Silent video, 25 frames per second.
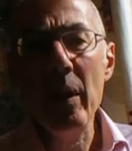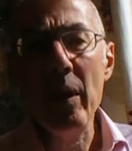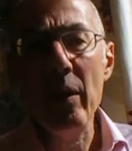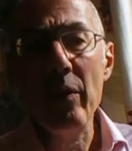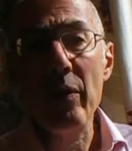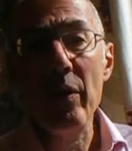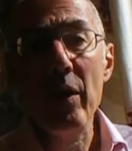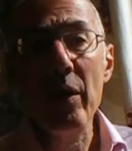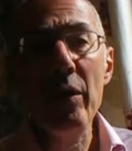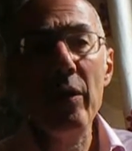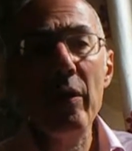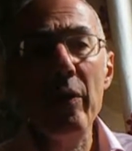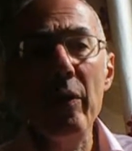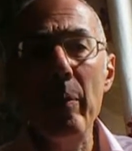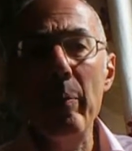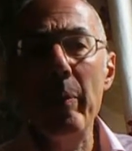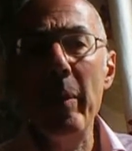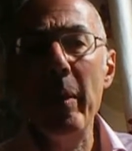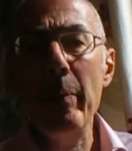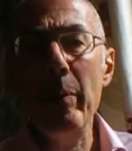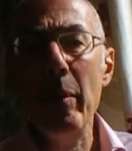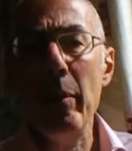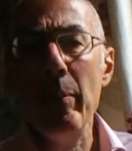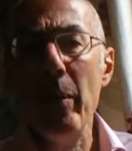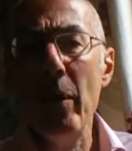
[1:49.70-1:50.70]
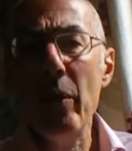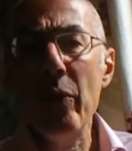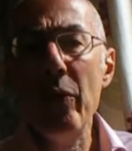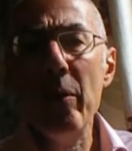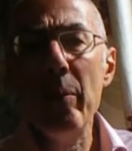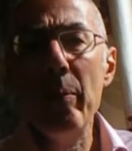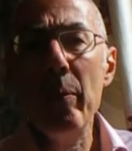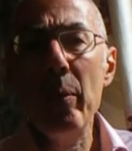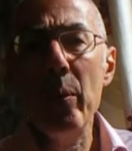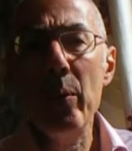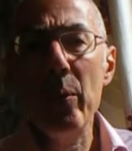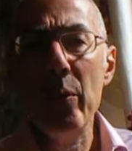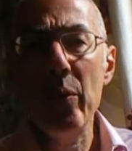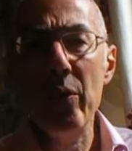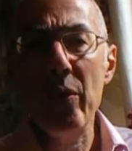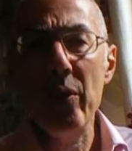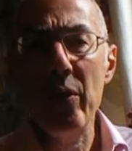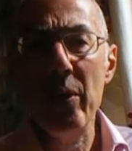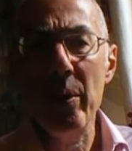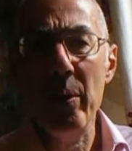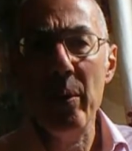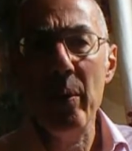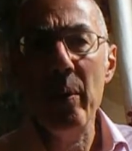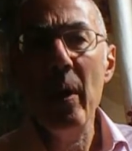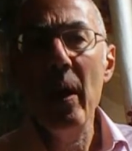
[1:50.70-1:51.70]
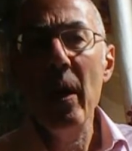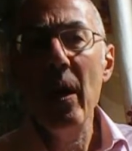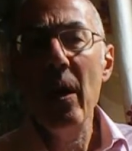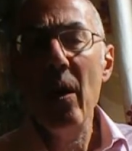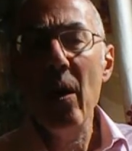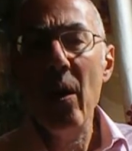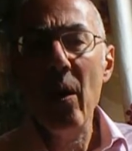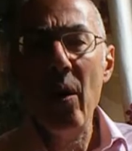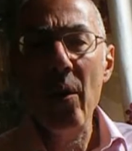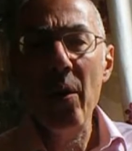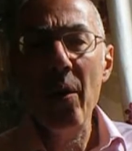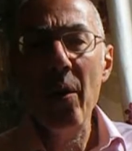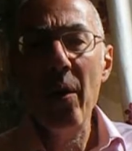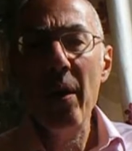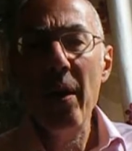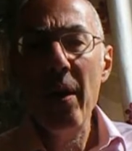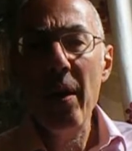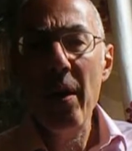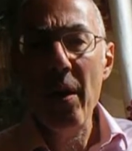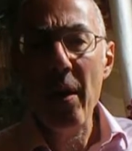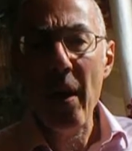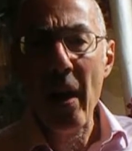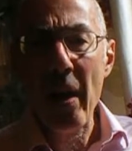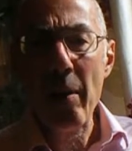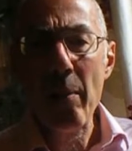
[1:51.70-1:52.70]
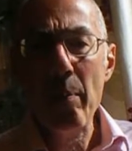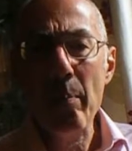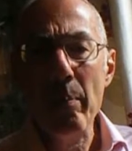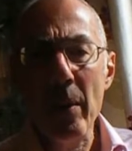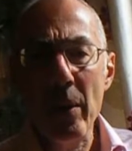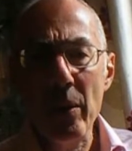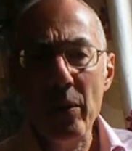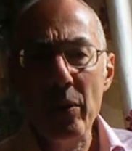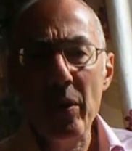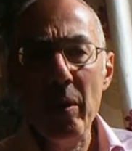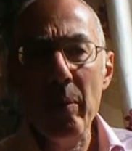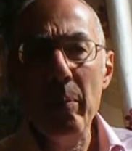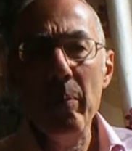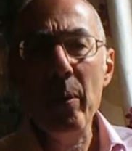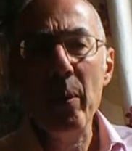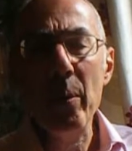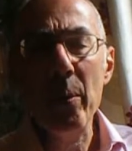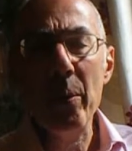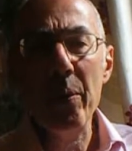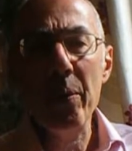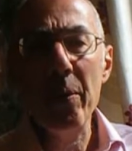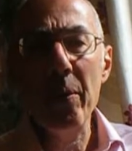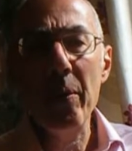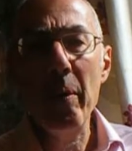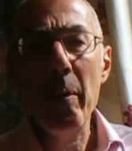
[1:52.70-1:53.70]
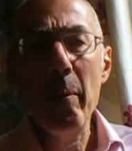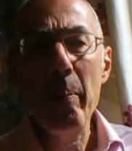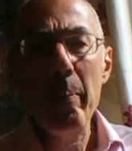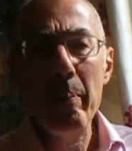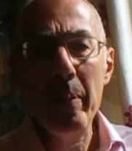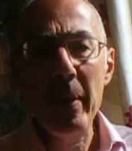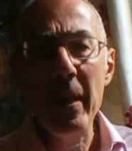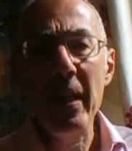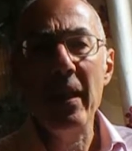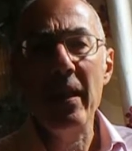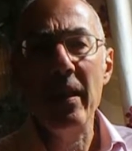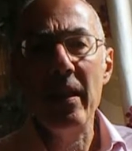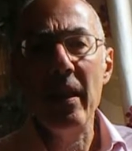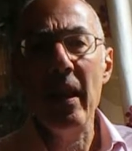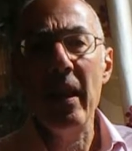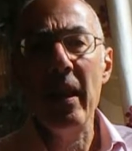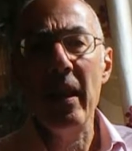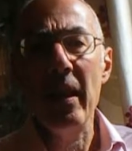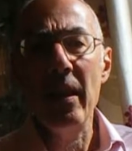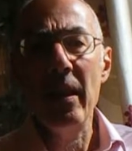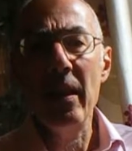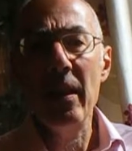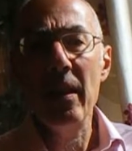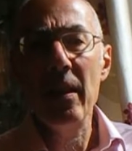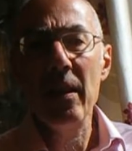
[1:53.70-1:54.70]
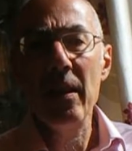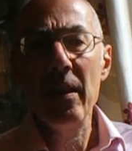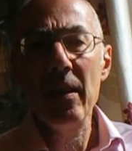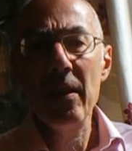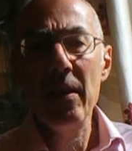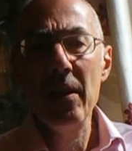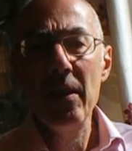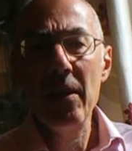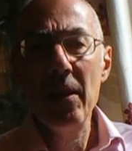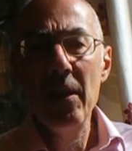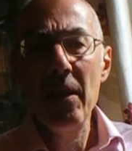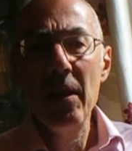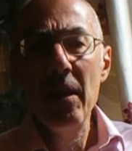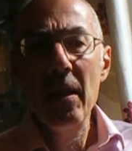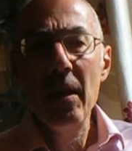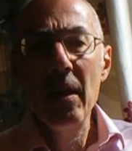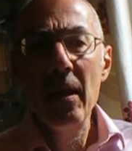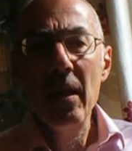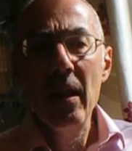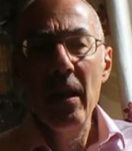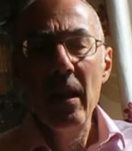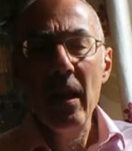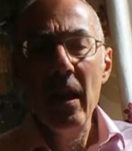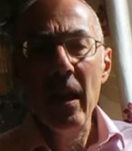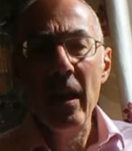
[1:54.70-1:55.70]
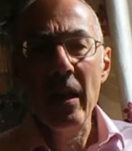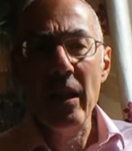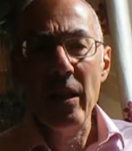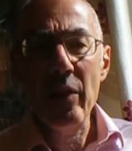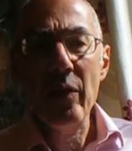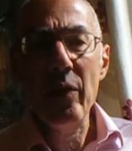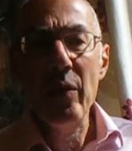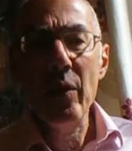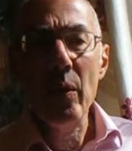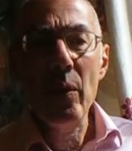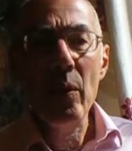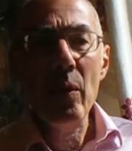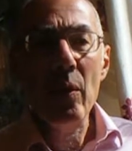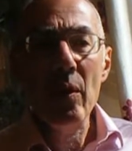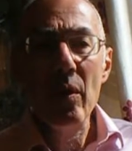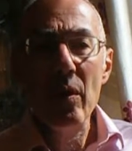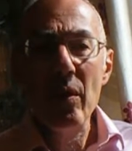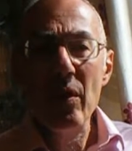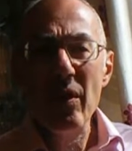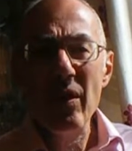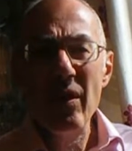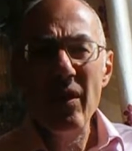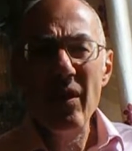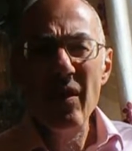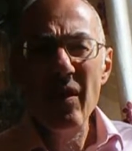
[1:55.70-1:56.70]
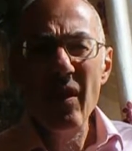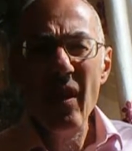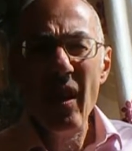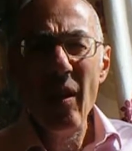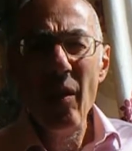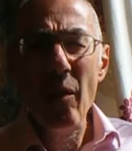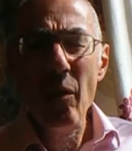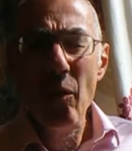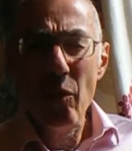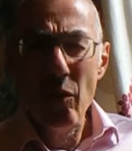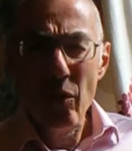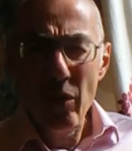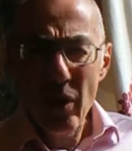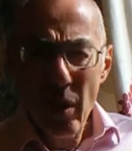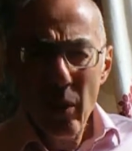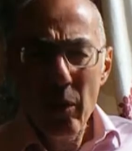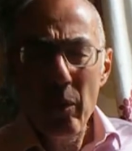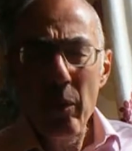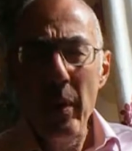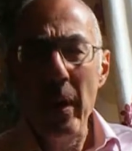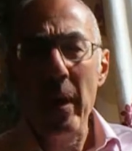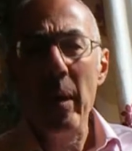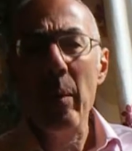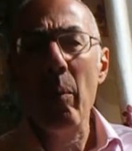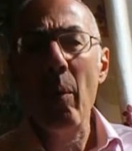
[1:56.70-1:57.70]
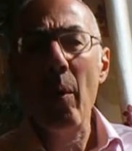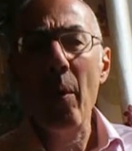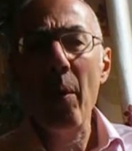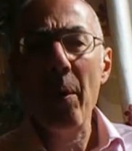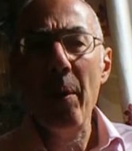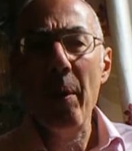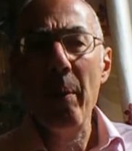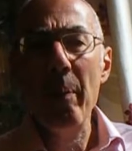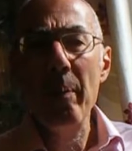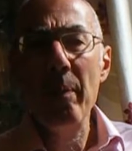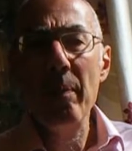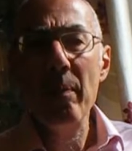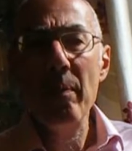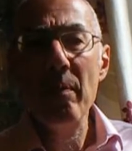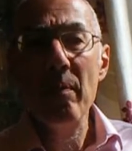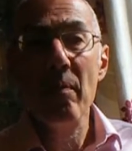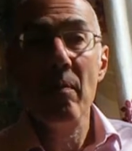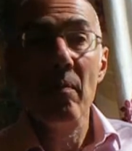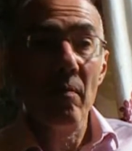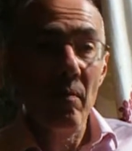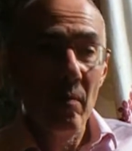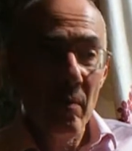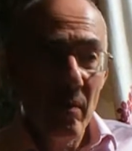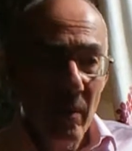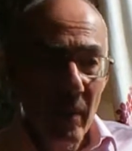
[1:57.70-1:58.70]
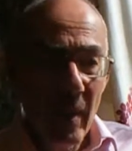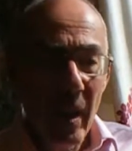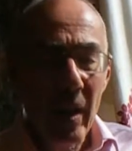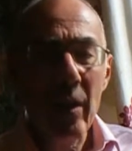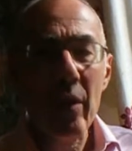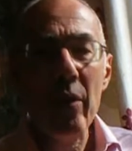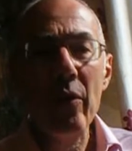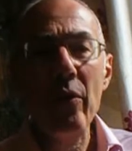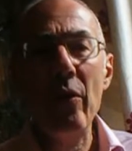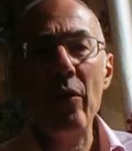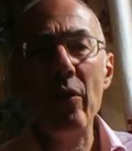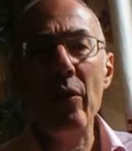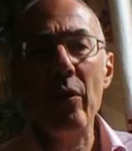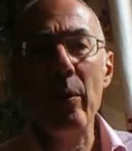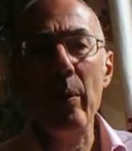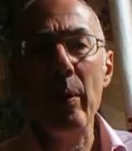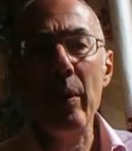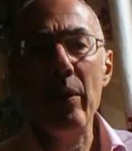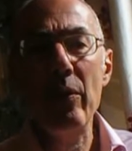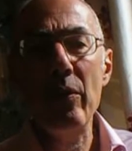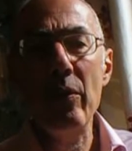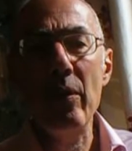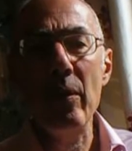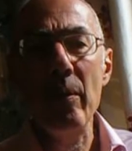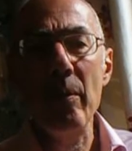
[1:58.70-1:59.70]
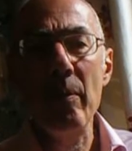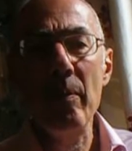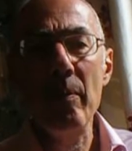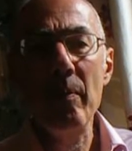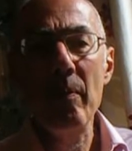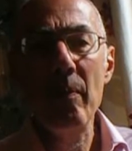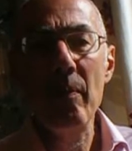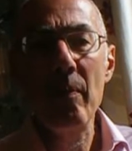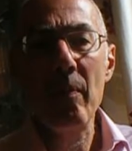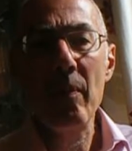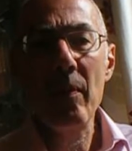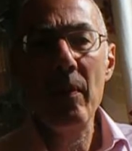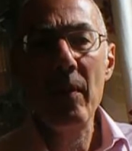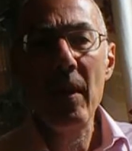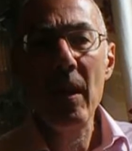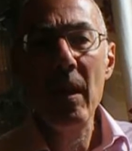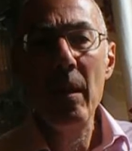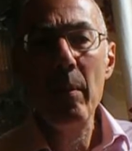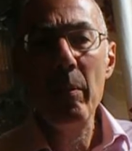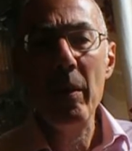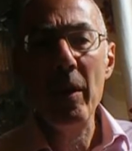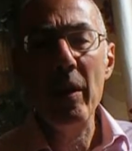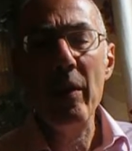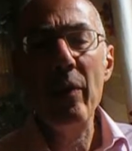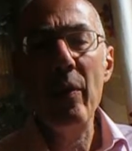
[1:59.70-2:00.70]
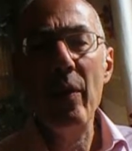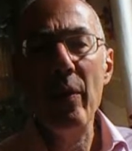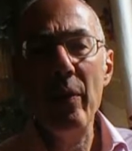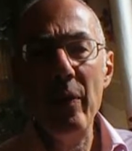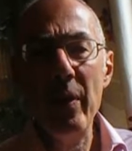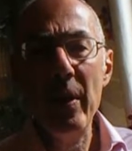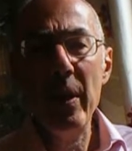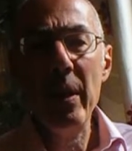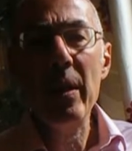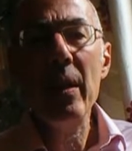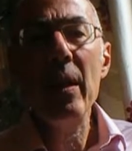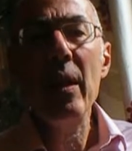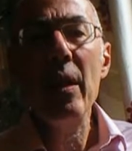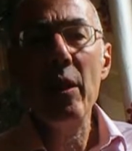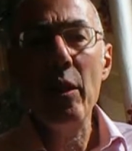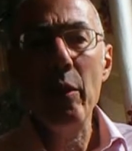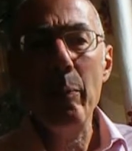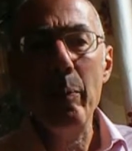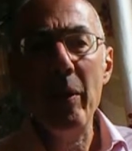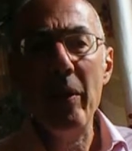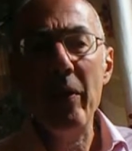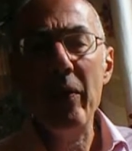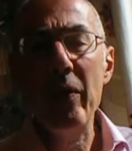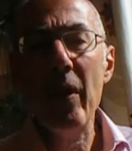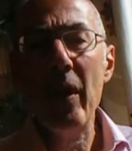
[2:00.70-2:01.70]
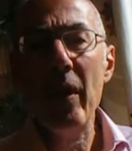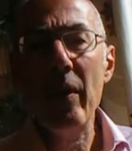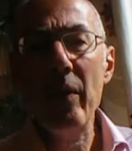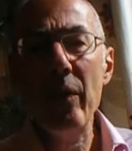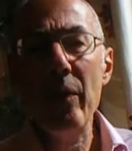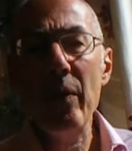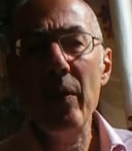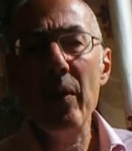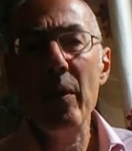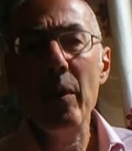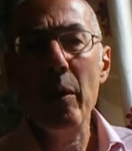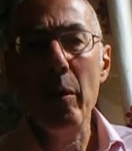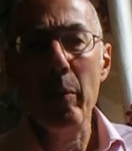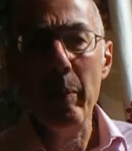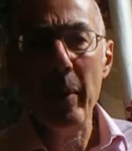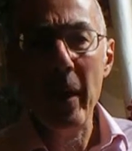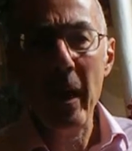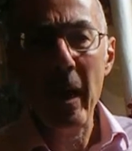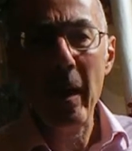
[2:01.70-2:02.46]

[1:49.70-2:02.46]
in front of the people most important to you on that most important big day? And if you don't really want them, that answers your question. But if you feel you'd be safe, you'd be